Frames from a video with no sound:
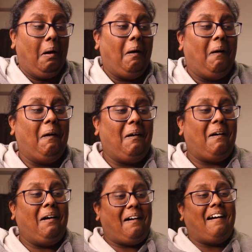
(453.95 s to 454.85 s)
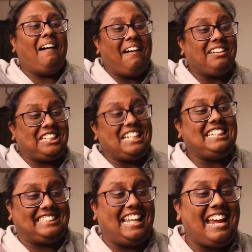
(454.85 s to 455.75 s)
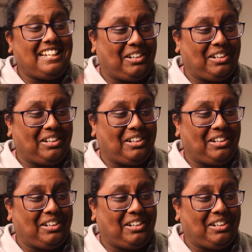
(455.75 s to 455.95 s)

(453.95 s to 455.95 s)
She's there